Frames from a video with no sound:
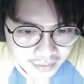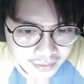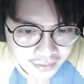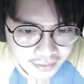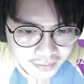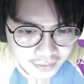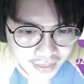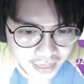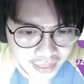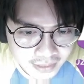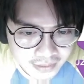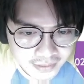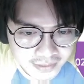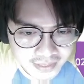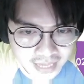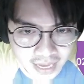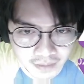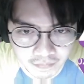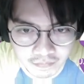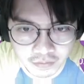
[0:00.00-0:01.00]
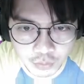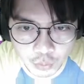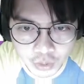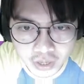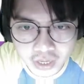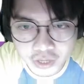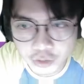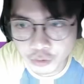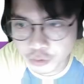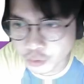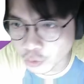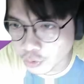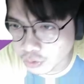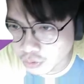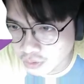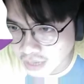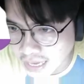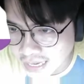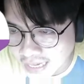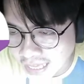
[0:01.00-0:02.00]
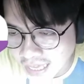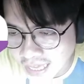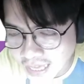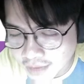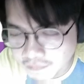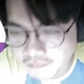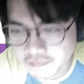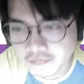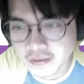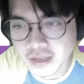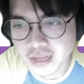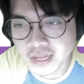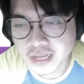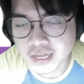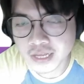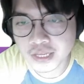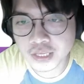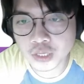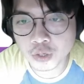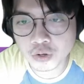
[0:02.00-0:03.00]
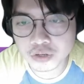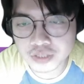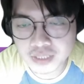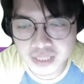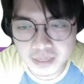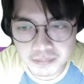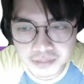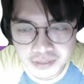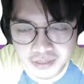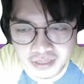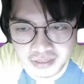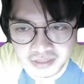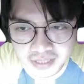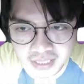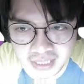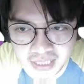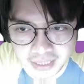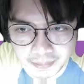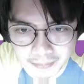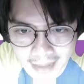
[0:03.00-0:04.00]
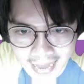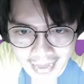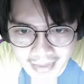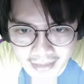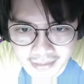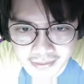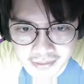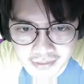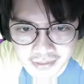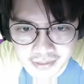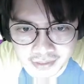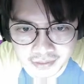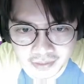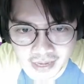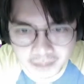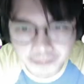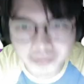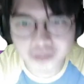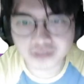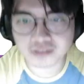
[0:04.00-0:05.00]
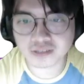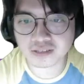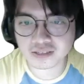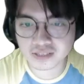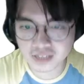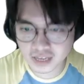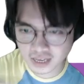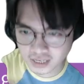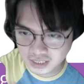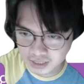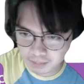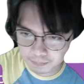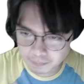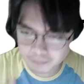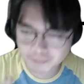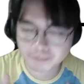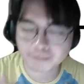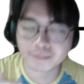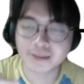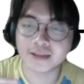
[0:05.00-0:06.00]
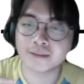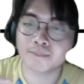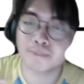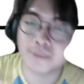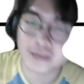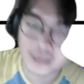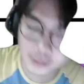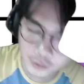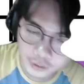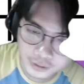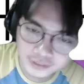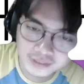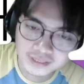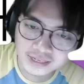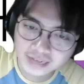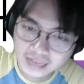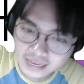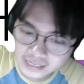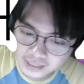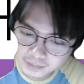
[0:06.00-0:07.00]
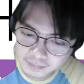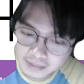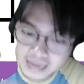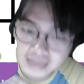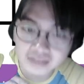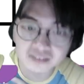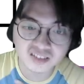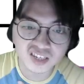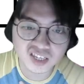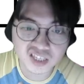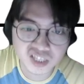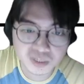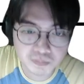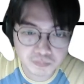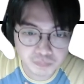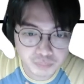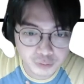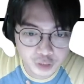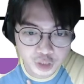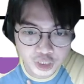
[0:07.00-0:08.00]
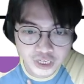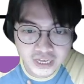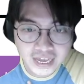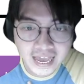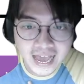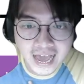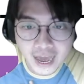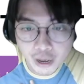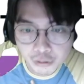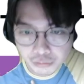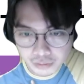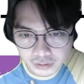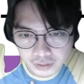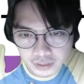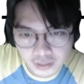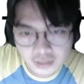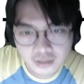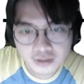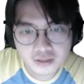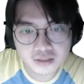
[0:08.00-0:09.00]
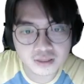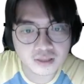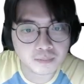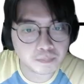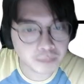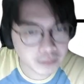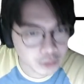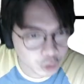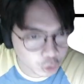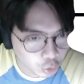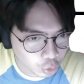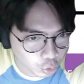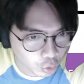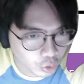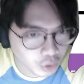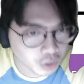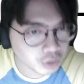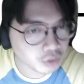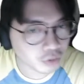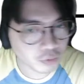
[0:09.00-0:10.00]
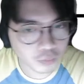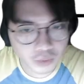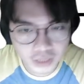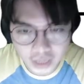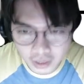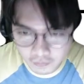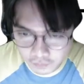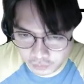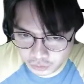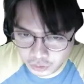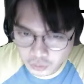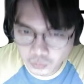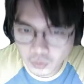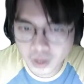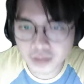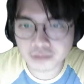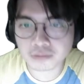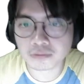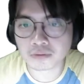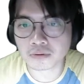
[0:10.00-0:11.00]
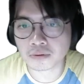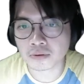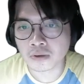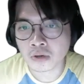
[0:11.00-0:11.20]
Right? The sign of the work you're going to get if your substance expands, right? Because because it expands, it's pushing out the piston or whatever you want to